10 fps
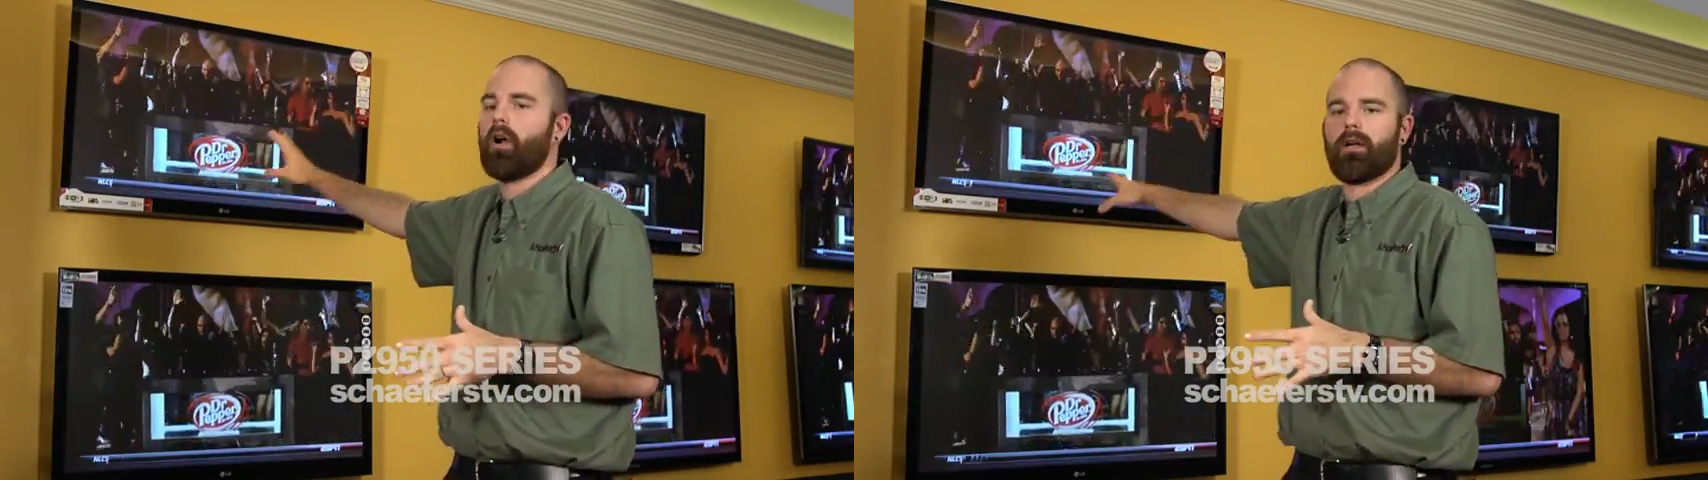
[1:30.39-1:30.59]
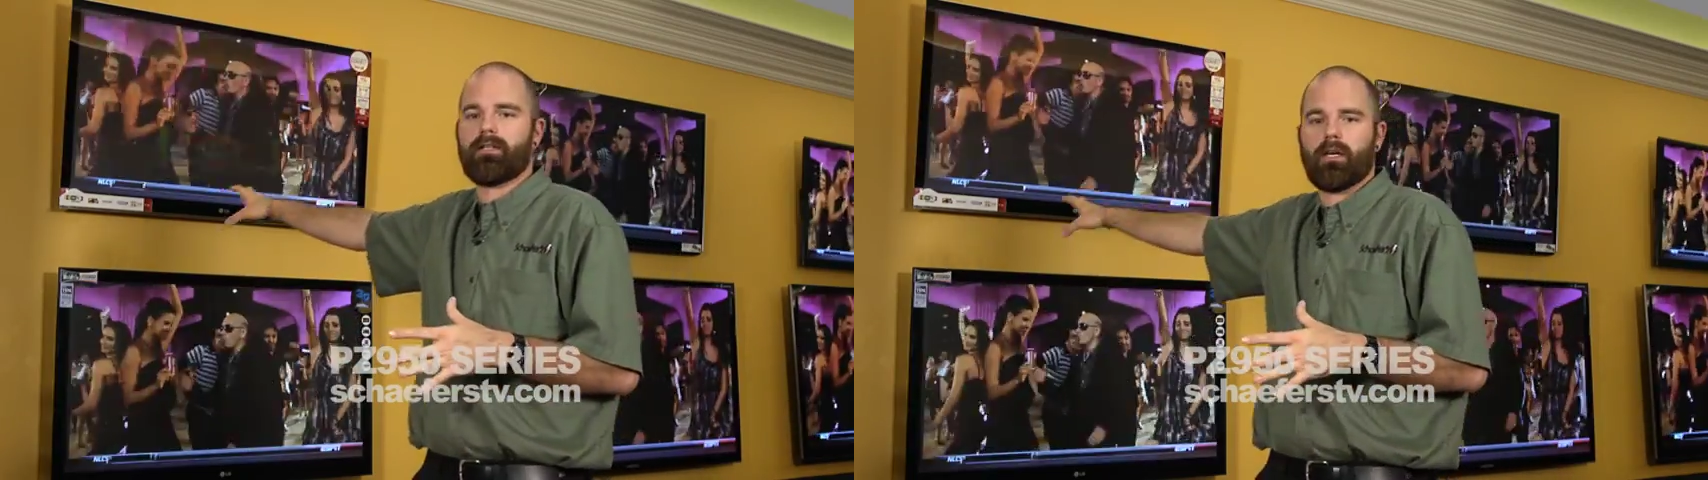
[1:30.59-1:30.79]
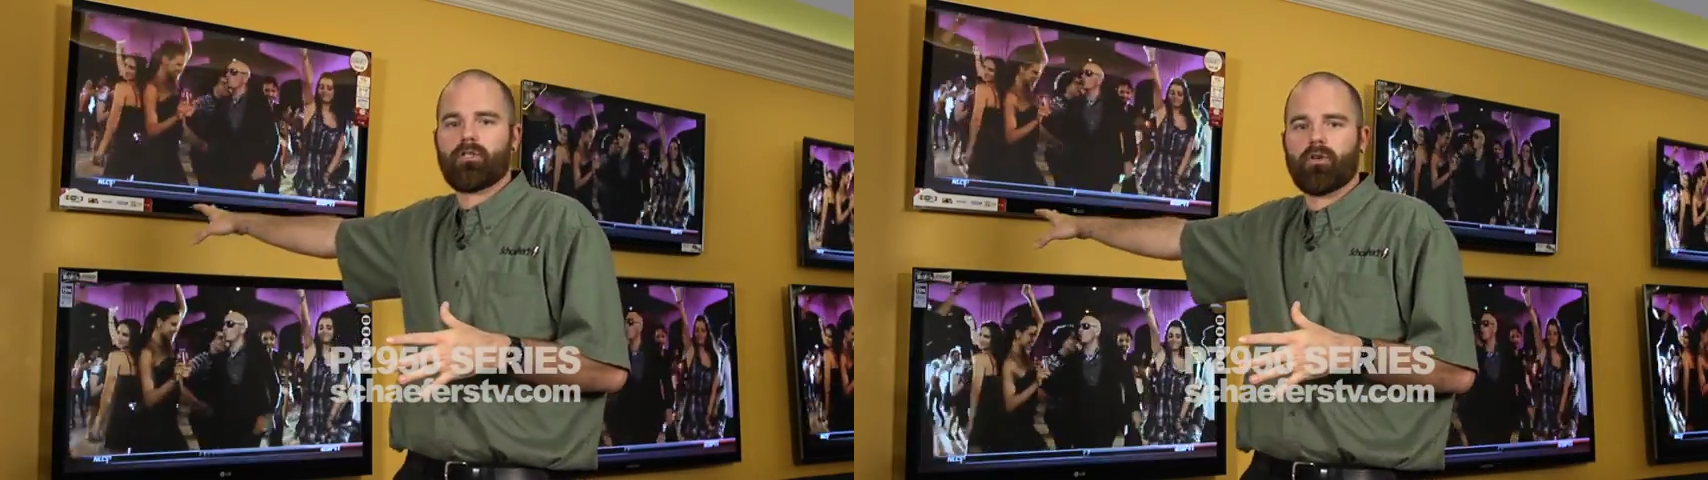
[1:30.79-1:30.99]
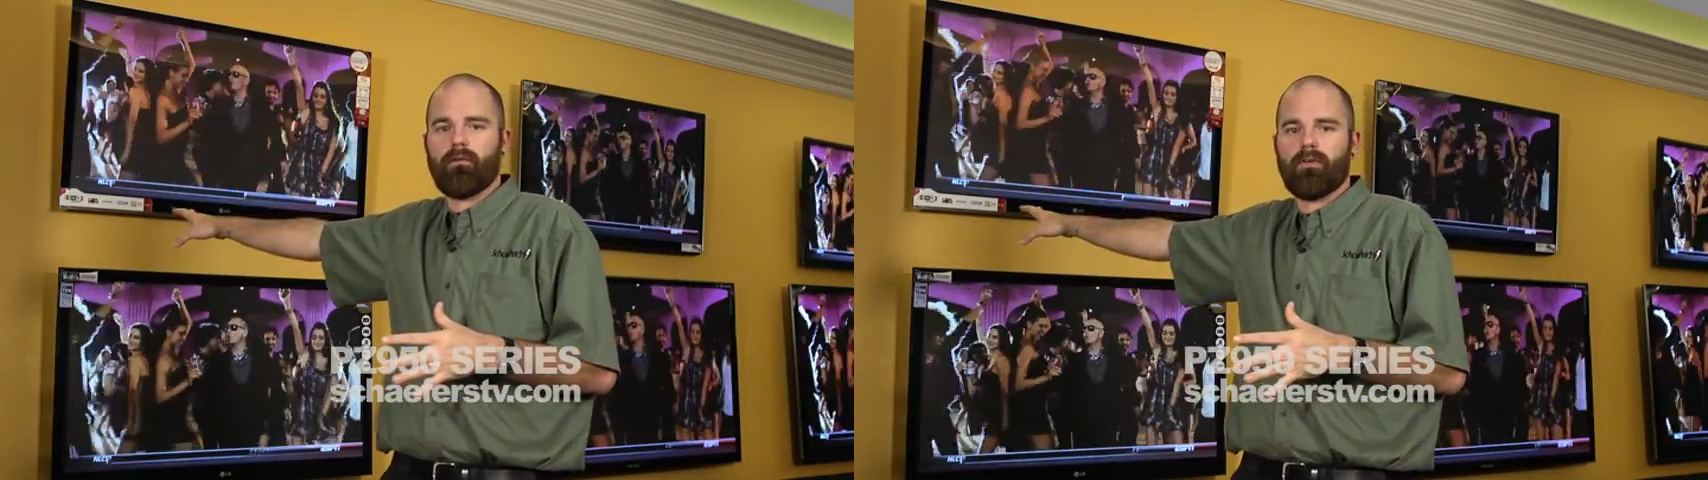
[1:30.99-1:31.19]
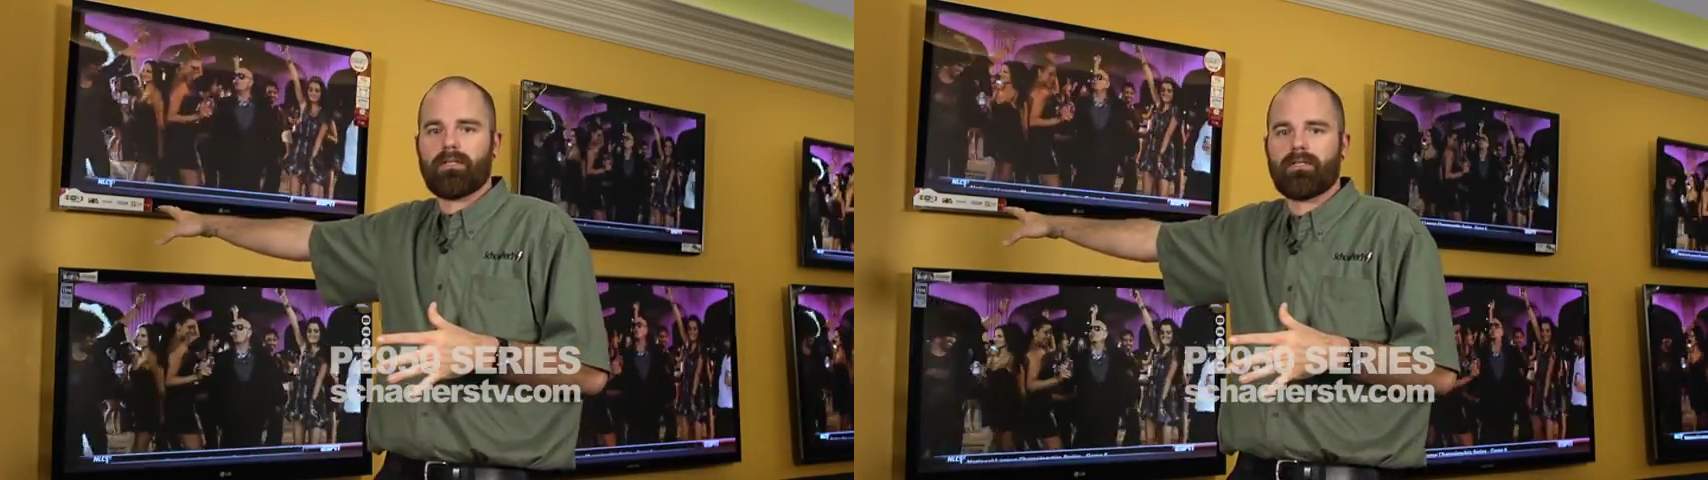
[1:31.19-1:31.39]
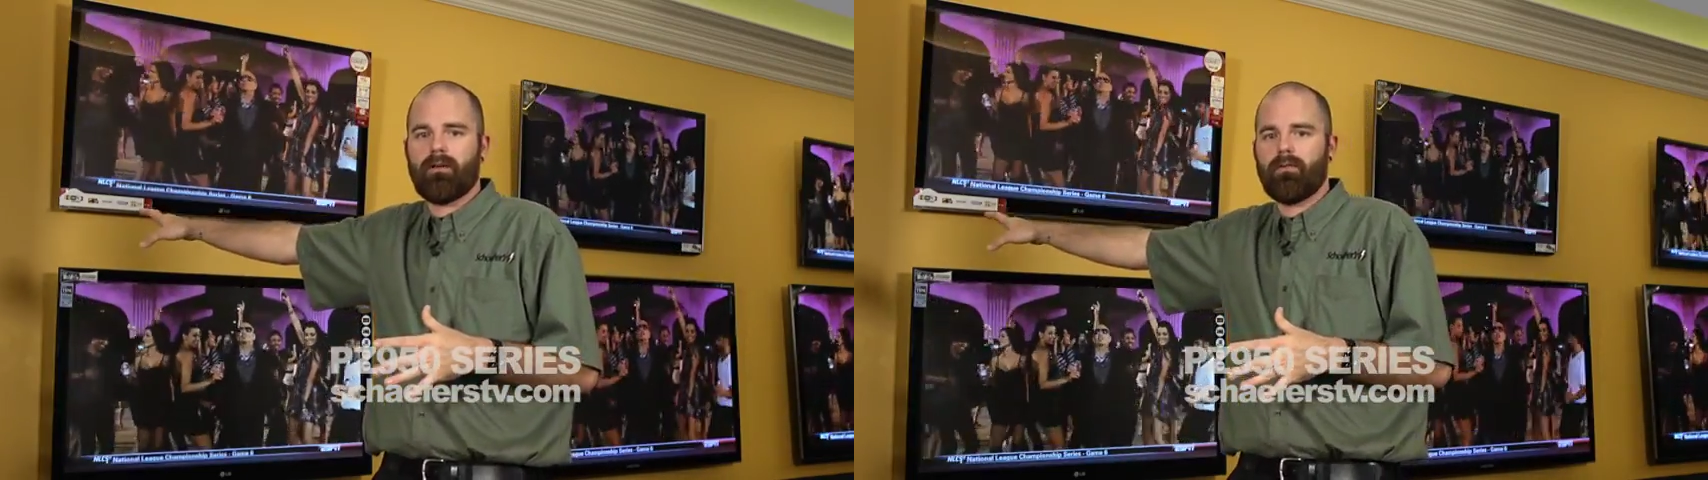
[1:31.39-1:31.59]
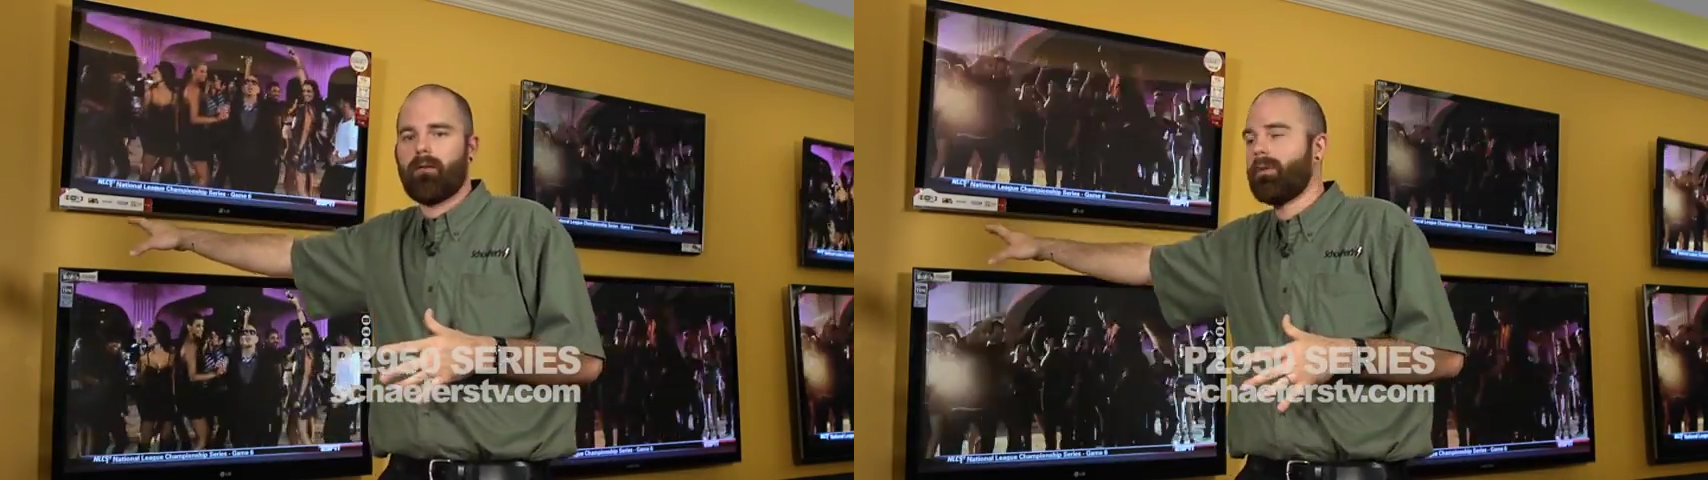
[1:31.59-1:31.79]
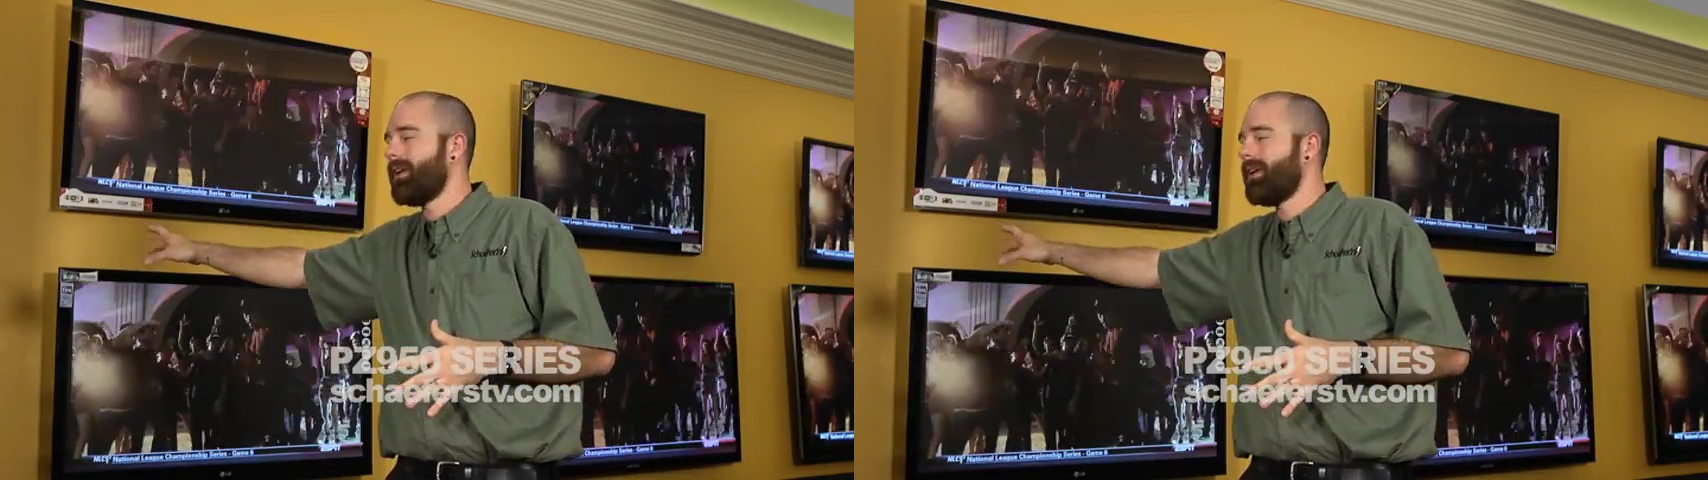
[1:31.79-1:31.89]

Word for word: architecture of this TV